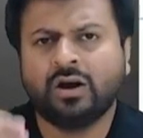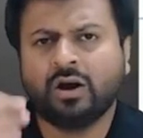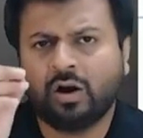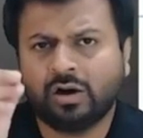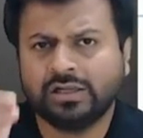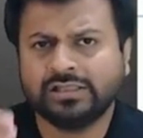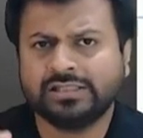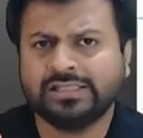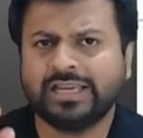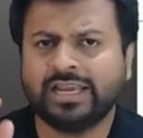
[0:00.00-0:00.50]

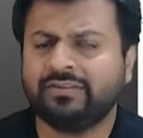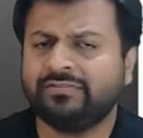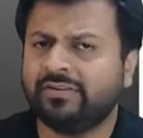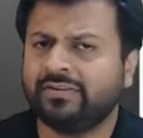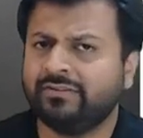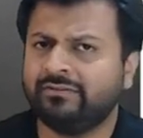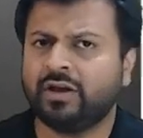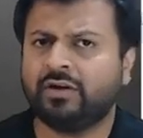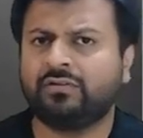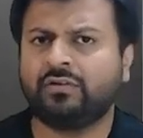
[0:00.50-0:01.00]
all the
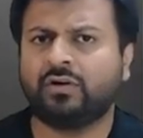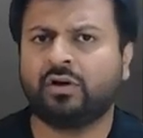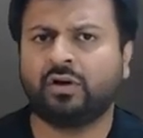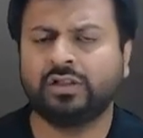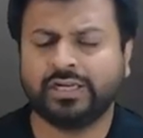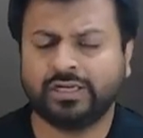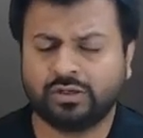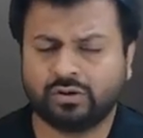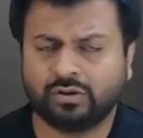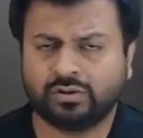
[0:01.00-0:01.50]
FMV of
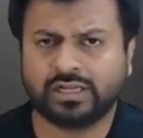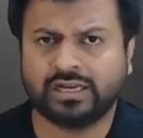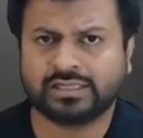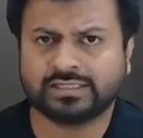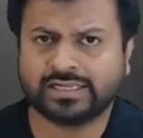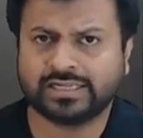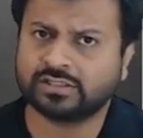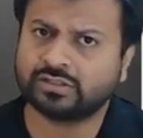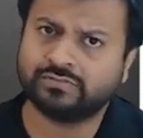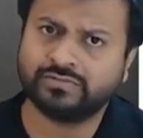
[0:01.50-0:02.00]
all the total
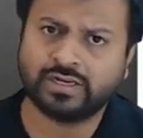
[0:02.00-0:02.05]
assets